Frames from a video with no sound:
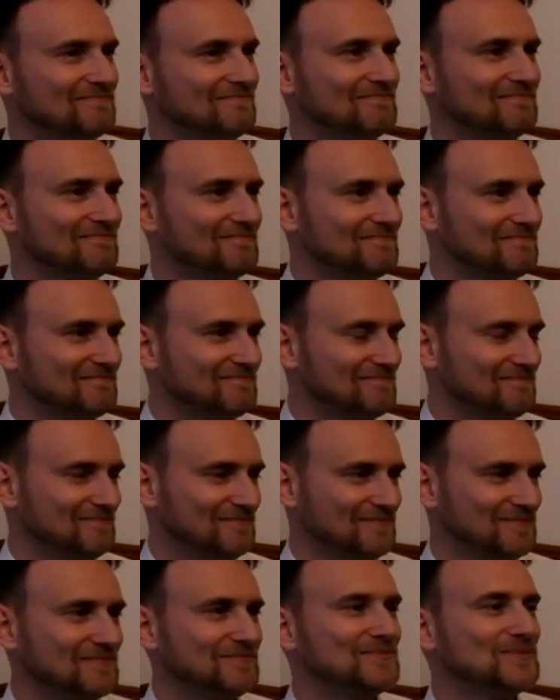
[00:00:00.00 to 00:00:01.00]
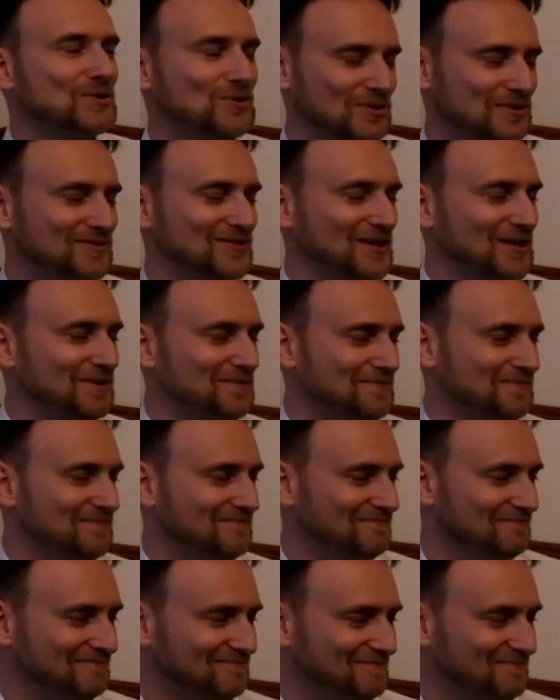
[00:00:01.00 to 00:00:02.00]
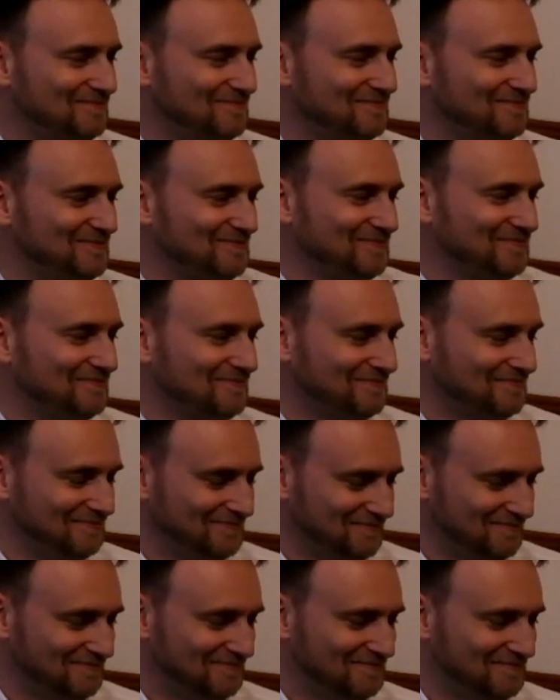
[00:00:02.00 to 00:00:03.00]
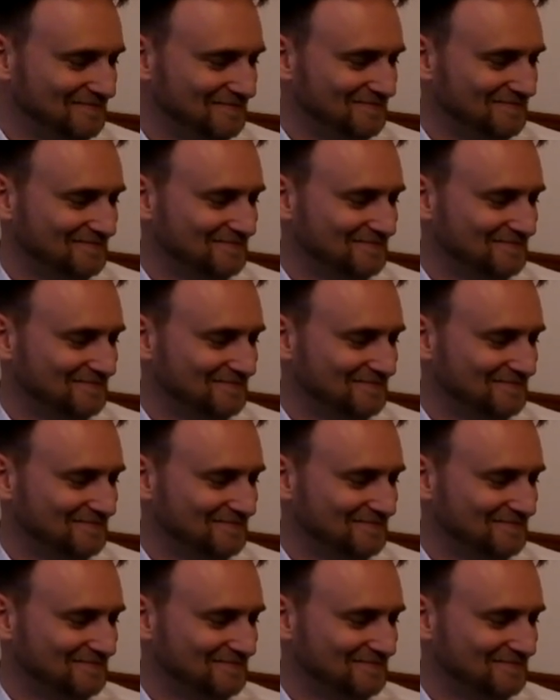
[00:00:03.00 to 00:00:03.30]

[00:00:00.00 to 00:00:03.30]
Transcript: the world? U S A. But I